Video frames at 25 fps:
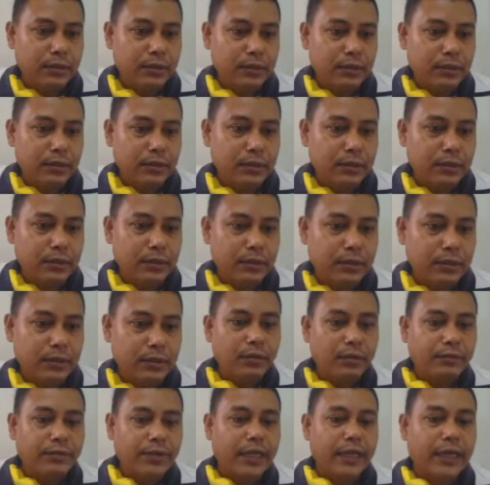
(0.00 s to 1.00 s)
there will
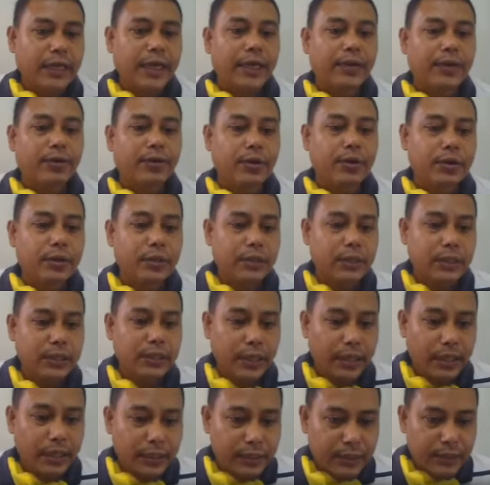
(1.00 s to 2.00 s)
be an error. Here
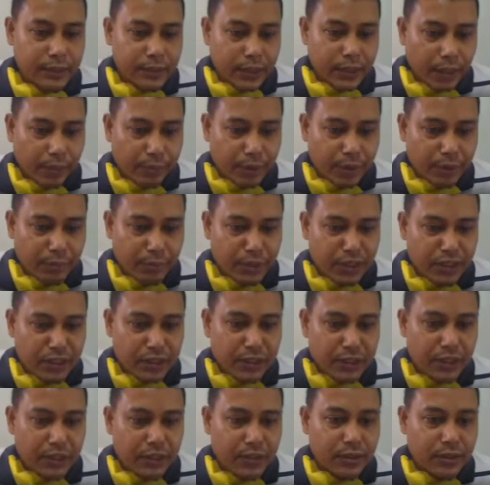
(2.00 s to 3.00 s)
it is coming
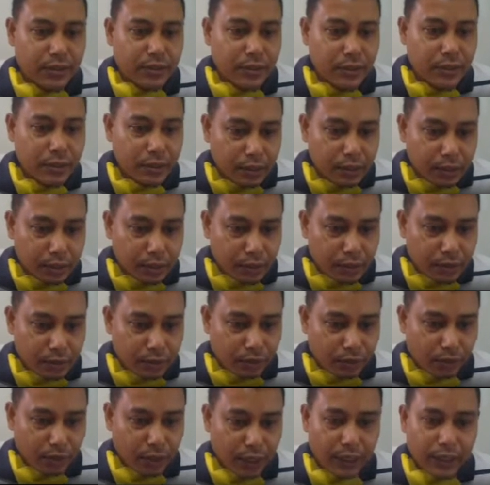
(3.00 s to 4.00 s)
missing
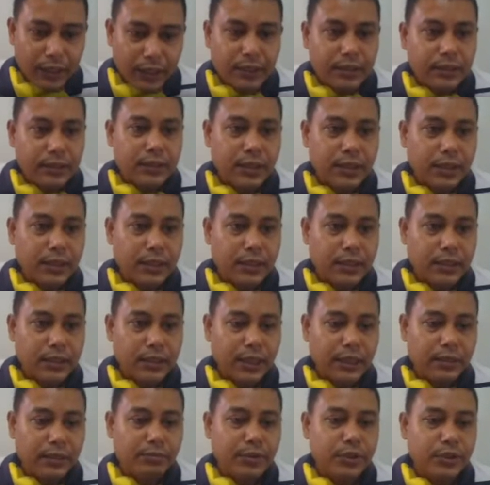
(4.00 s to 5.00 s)
dollar inserted. That
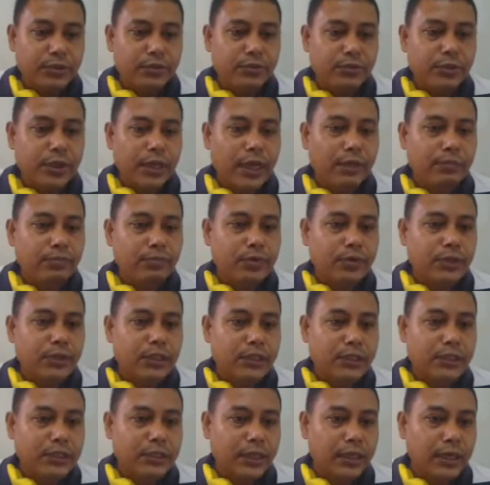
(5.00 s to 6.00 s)
means we have to
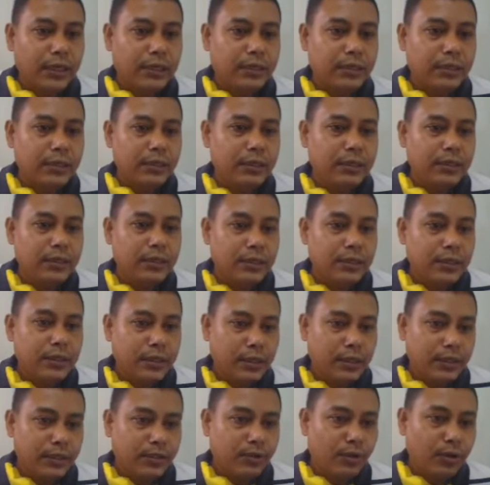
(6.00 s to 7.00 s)
insert
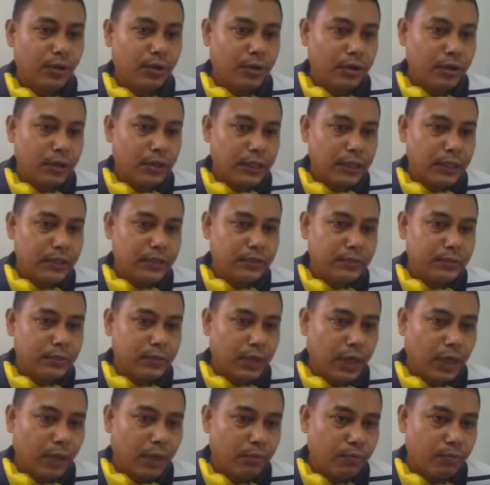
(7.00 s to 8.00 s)
this
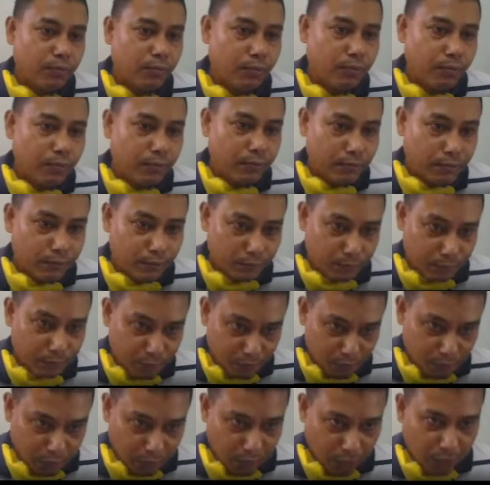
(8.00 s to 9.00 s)

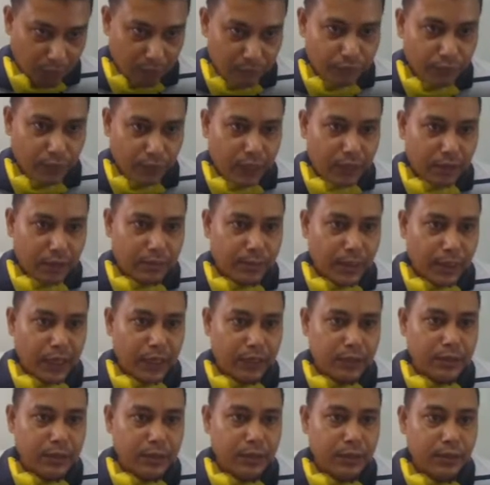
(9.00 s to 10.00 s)
alpha
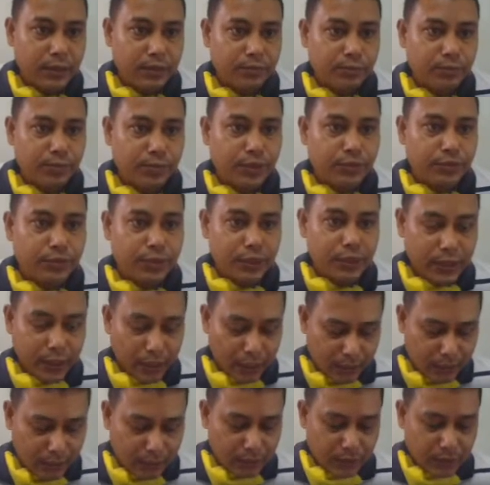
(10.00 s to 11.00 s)
command between
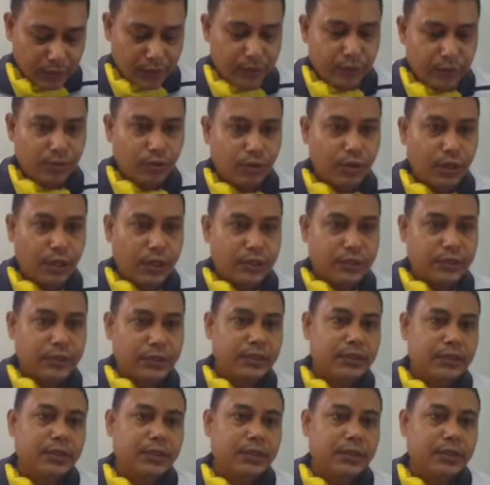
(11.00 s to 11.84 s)
the dollars.